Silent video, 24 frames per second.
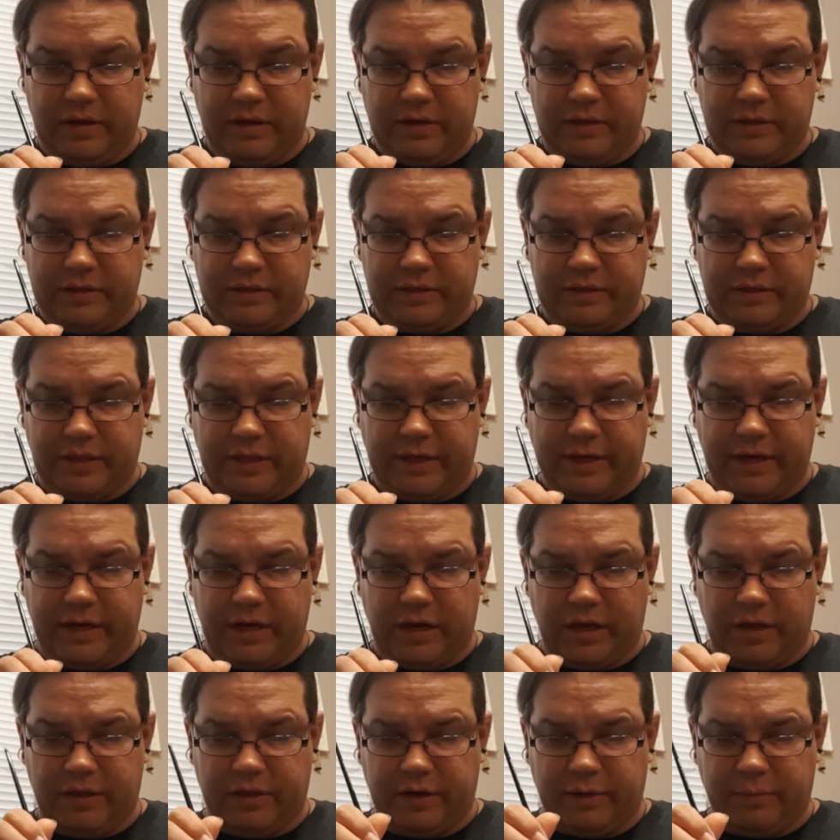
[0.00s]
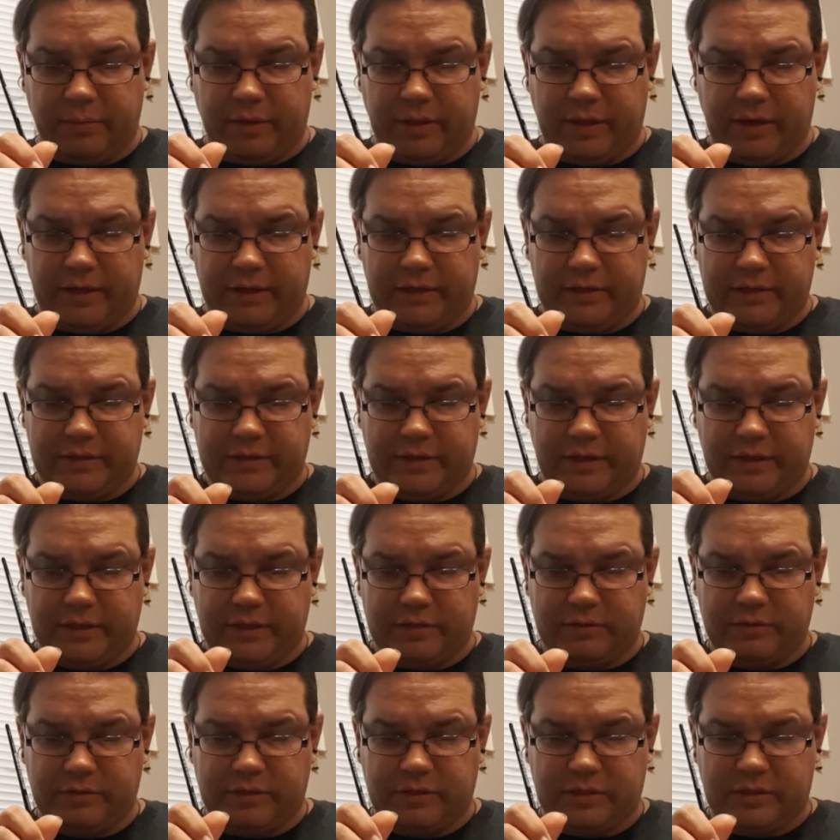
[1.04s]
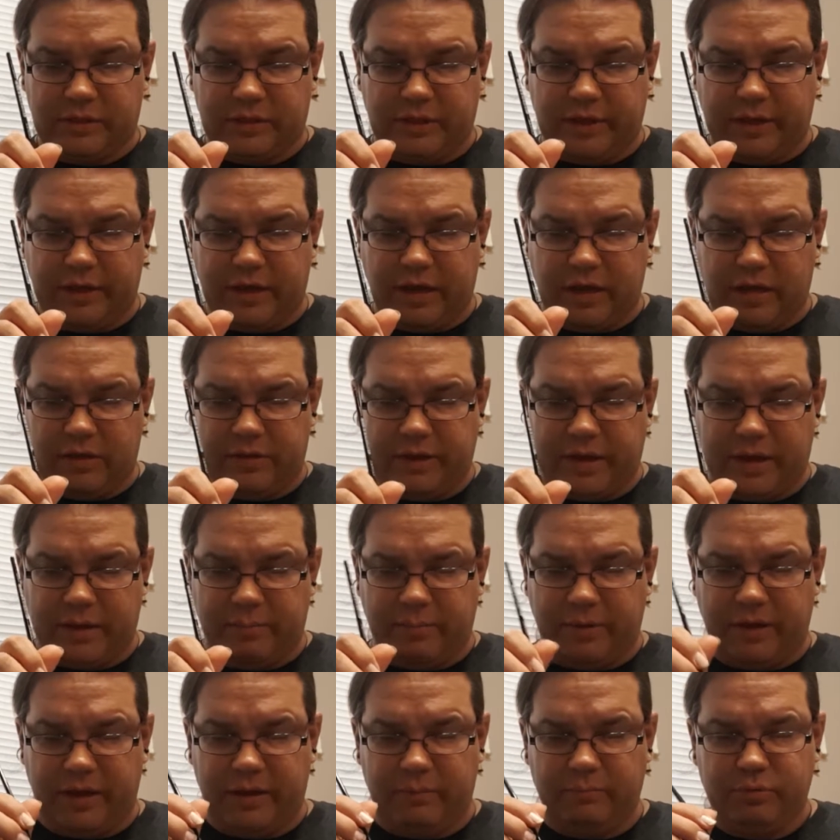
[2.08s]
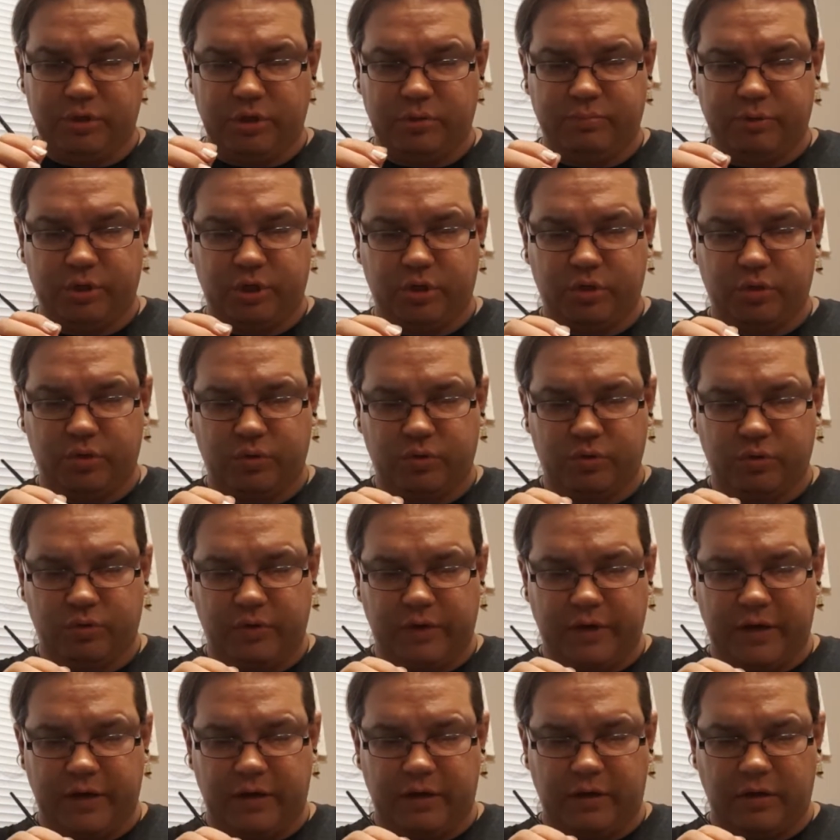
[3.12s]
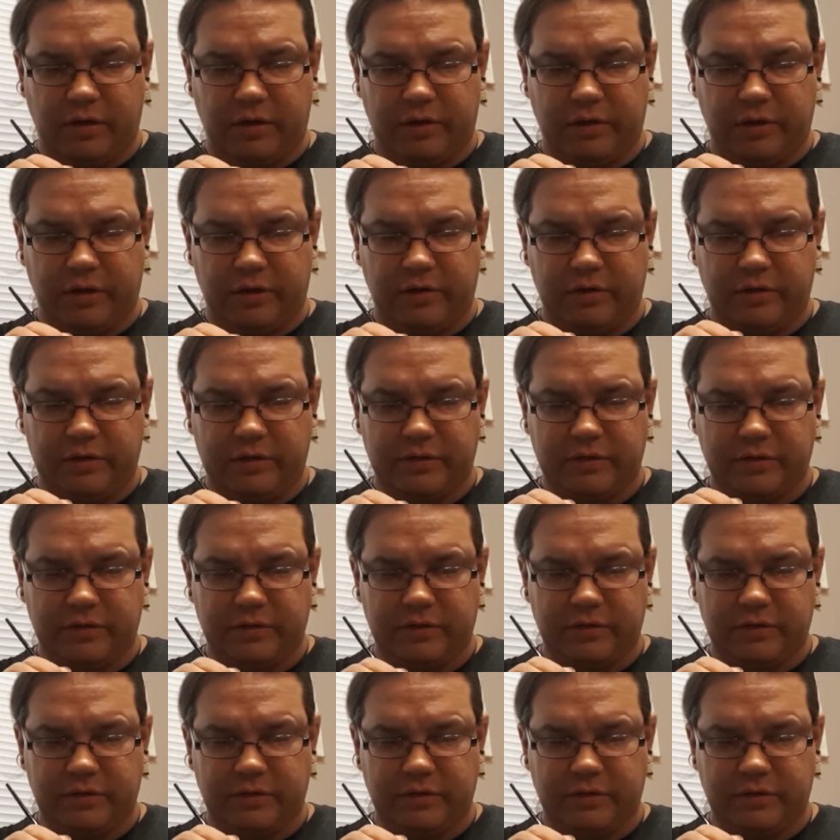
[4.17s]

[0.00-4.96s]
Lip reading: Sling it on there, we like to say. Just sling on that paint. Get it on there just